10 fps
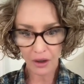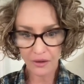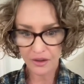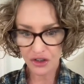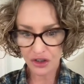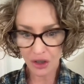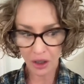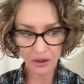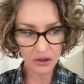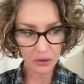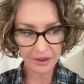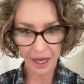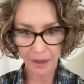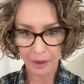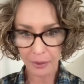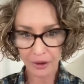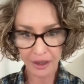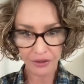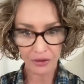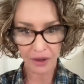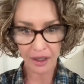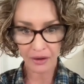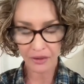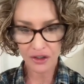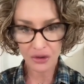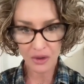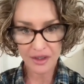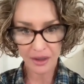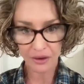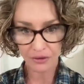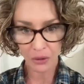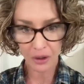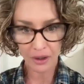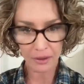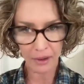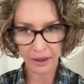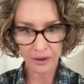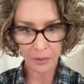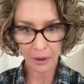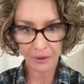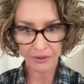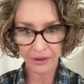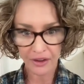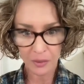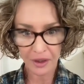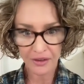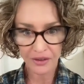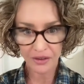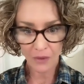causing sharks to attack people left and right on the shores down in Florida and I guess probably various places.